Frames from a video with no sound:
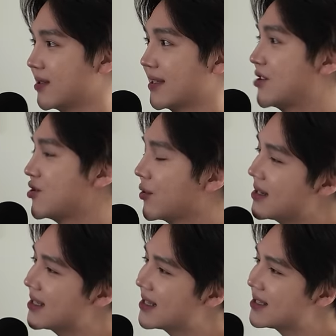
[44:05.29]
scheduling
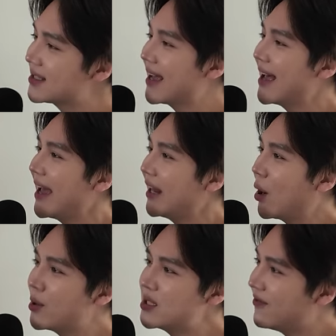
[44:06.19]
reasons. It
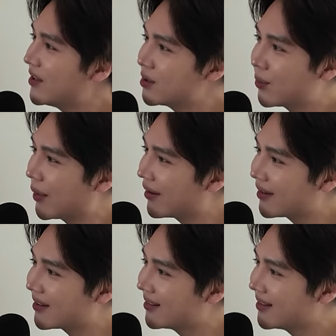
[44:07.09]
always feels weird.